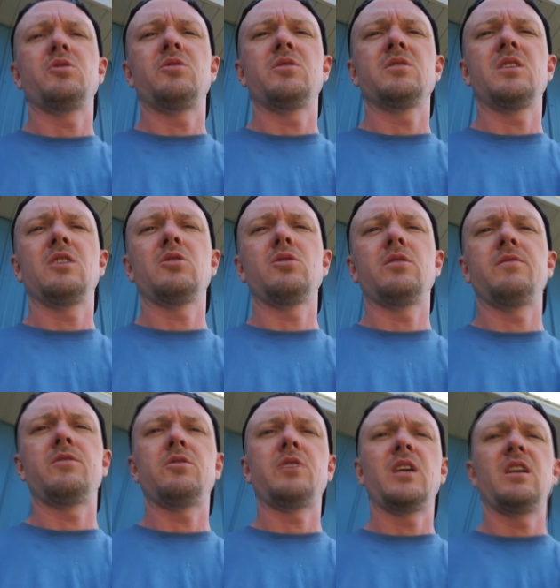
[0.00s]
to as equal of
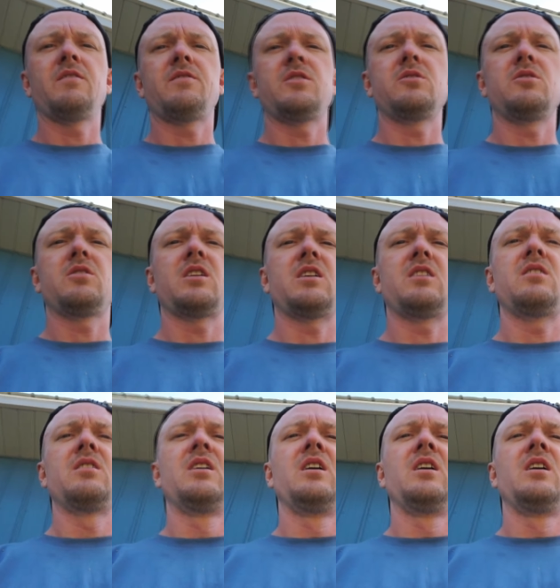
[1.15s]
a length as you can.